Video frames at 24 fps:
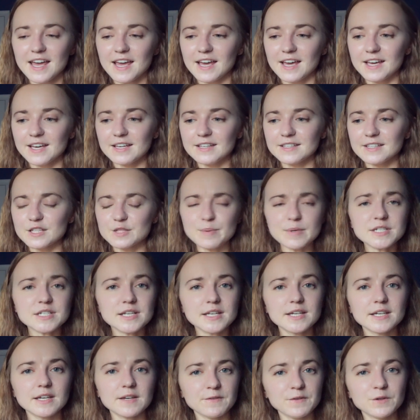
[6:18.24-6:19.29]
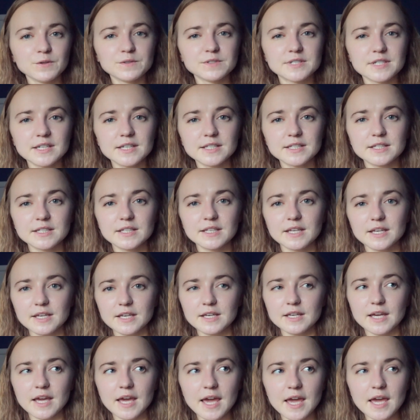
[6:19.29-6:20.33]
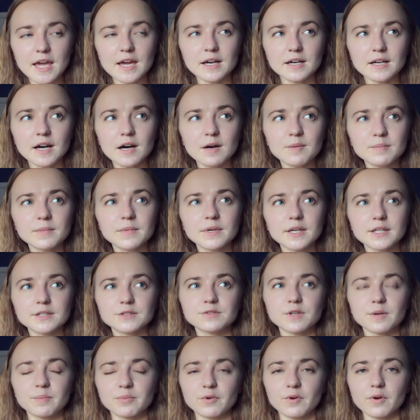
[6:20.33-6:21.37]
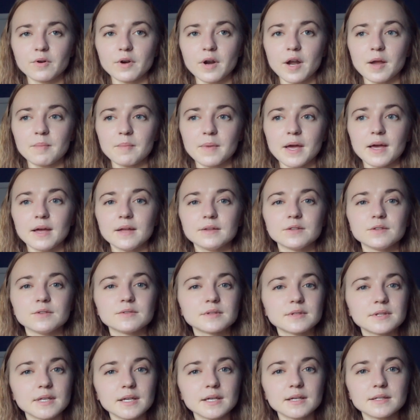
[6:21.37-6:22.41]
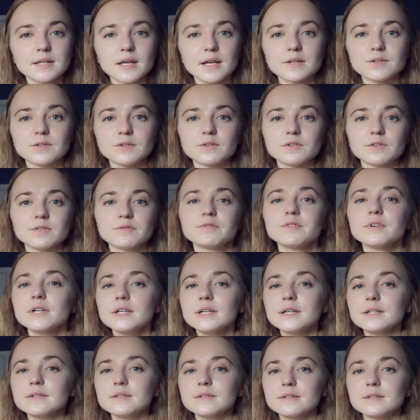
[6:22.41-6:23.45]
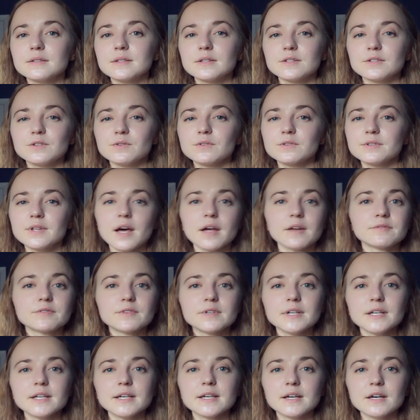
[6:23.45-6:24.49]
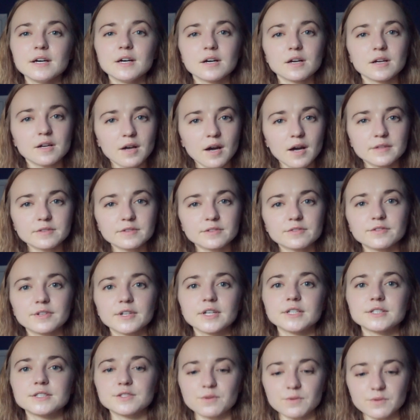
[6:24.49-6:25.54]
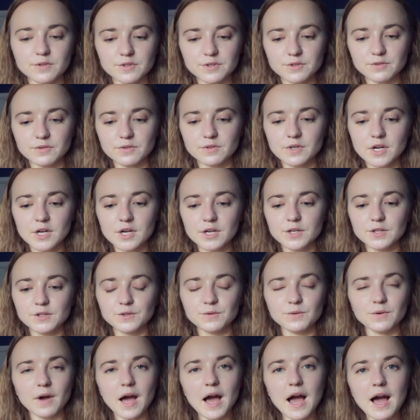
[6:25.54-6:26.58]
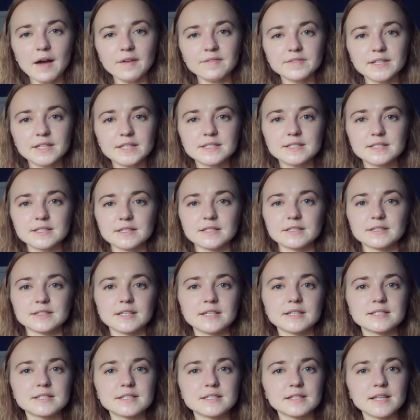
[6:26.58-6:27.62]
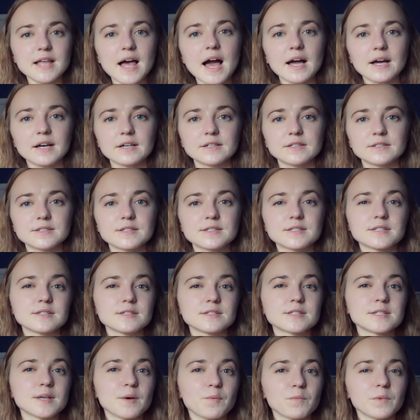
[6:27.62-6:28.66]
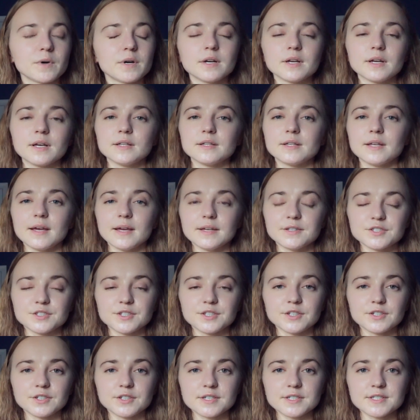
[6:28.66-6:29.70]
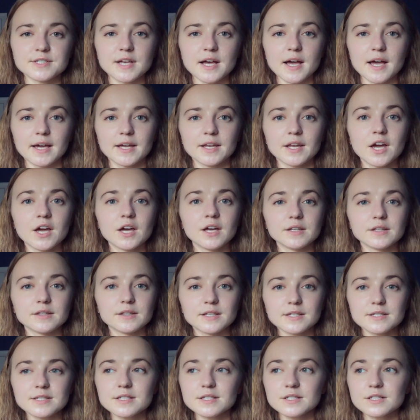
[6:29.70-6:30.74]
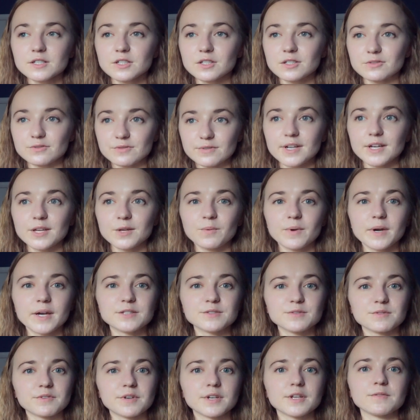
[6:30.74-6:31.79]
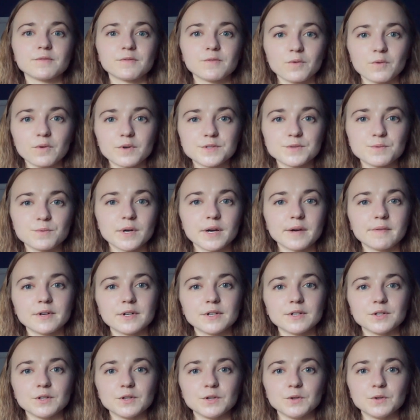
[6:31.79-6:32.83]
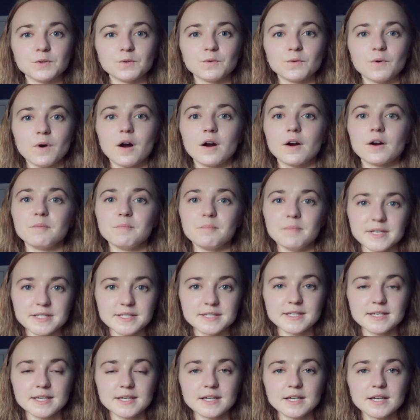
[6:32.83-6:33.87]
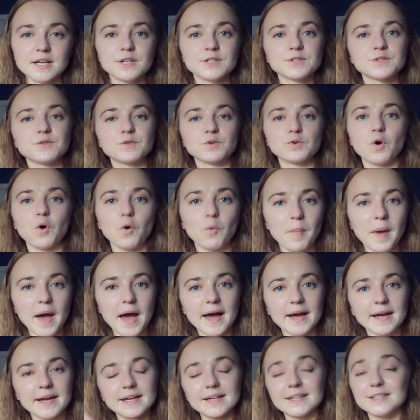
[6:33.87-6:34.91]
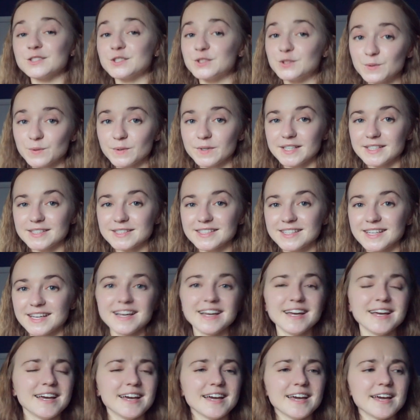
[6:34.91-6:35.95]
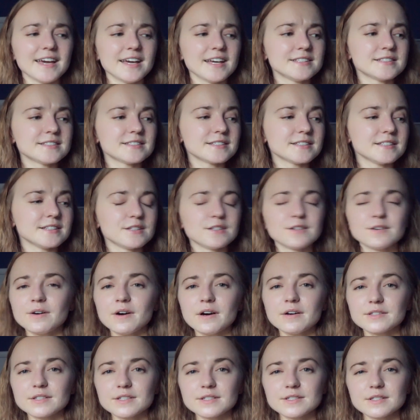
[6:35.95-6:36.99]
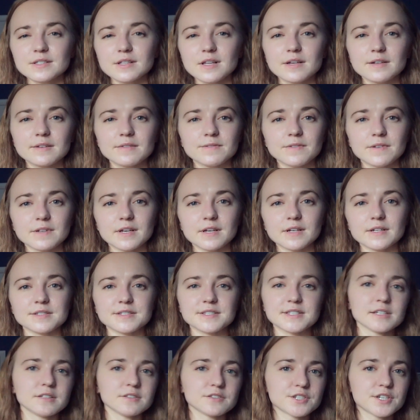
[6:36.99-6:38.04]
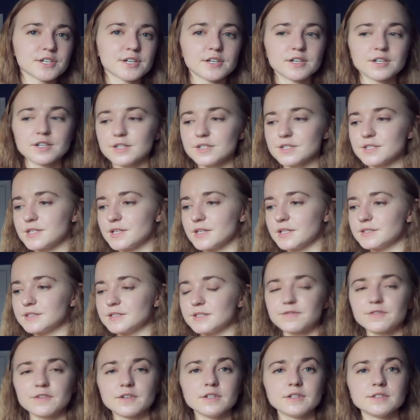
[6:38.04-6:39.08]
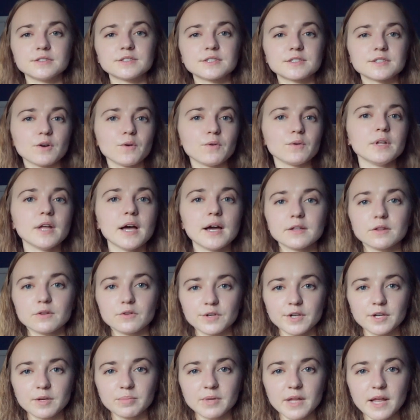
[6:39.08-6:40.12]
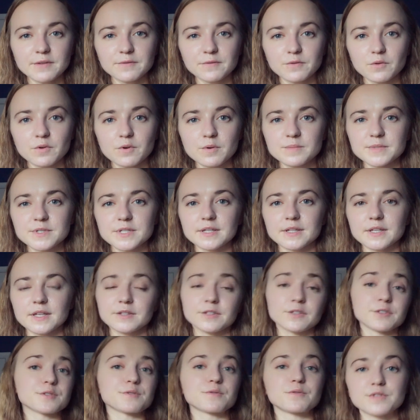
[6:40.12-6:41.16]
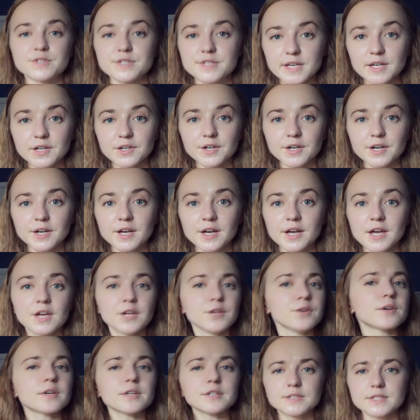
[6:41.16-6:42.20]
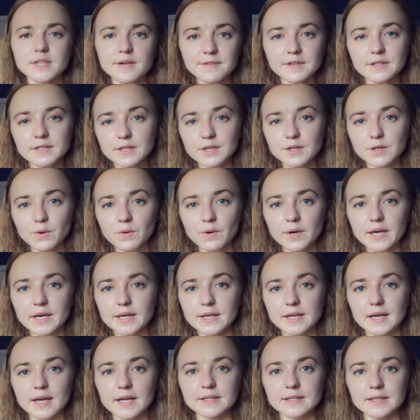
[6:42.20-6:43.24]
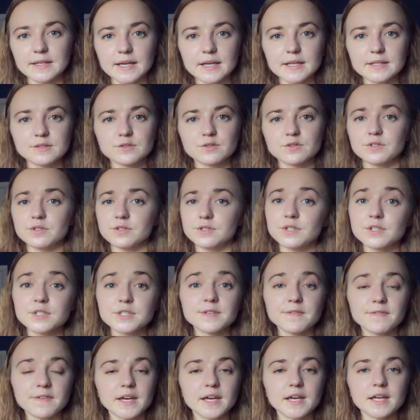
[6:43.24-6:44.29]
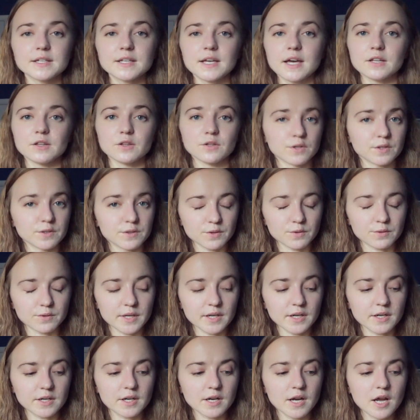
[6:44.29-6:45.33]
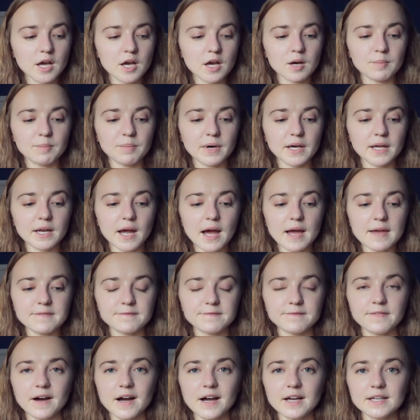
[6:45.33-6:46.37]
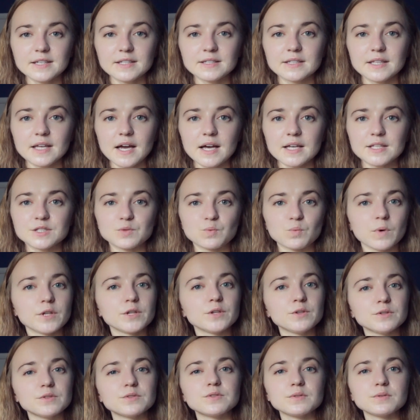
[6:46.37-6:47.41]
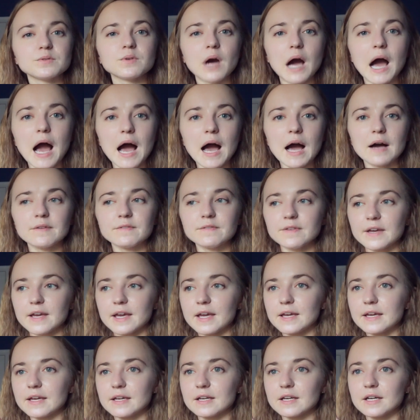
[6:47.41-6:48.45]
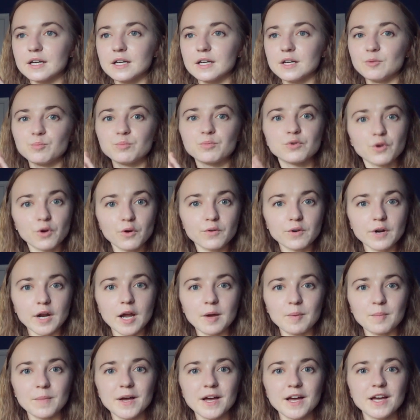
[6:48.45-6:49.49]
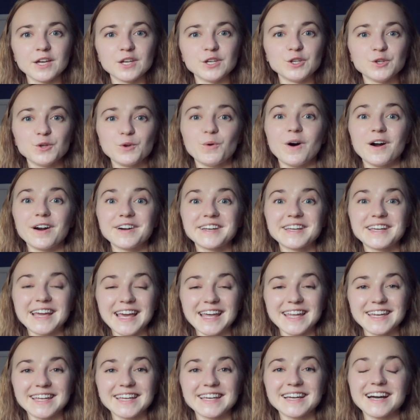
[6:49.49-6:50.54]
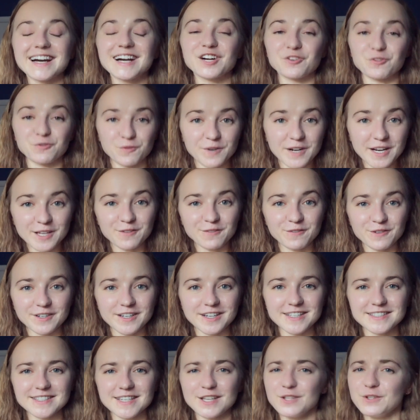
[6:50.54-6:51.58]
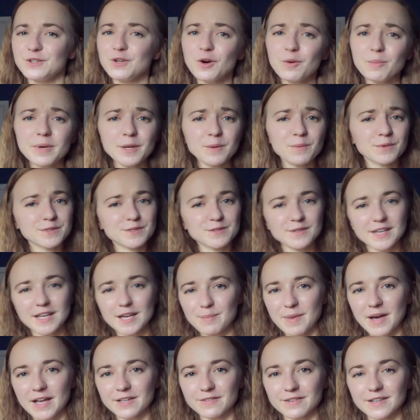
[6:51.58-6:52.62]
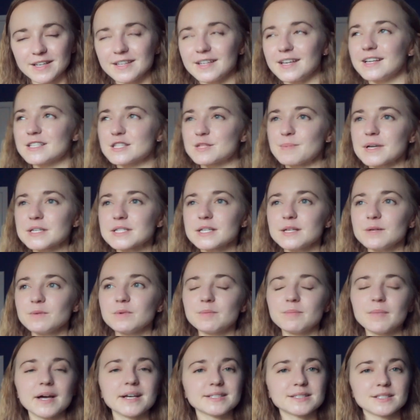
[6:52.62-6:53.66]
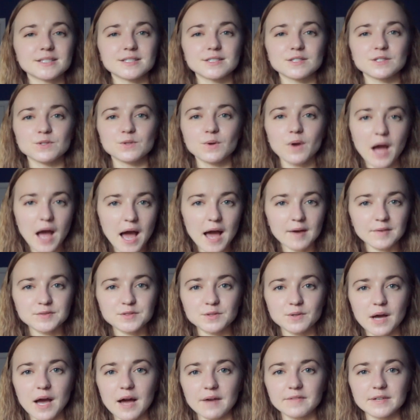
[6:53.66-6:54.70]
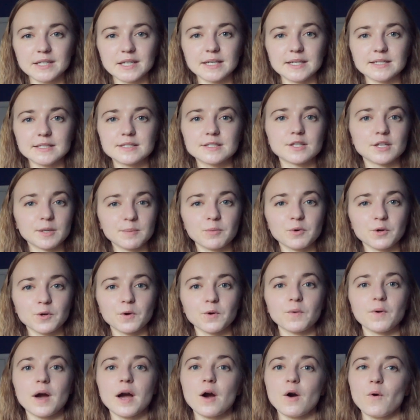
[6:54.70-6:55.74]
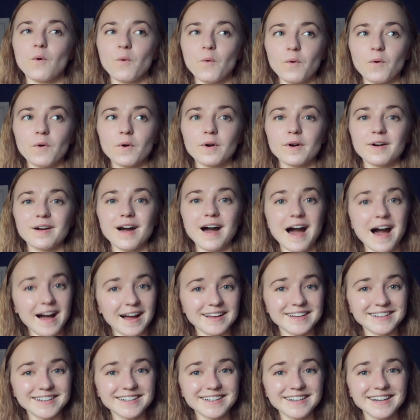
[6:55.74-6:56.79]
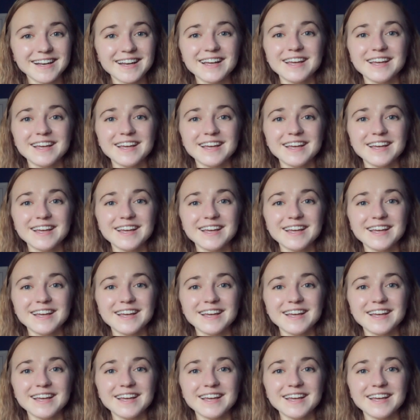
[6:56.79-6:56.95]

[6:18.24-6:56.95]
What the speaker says: And especially if you did come into the program and you think that you're not really concrete, or you have this lack somewhere in the engineering side, this is a great way to reinforce whatever you are missing to go back and do it. And you know how there's a lot of Skillshares and different online learning platforms, and then there's Coursera. You can definitely go ahead and get a certificate and learn through there. But I find that when you do have a program, you are getting a grade for it, and nobody wants to get a bad grade. And especially with masters, you have to have at least 3.0 or higher.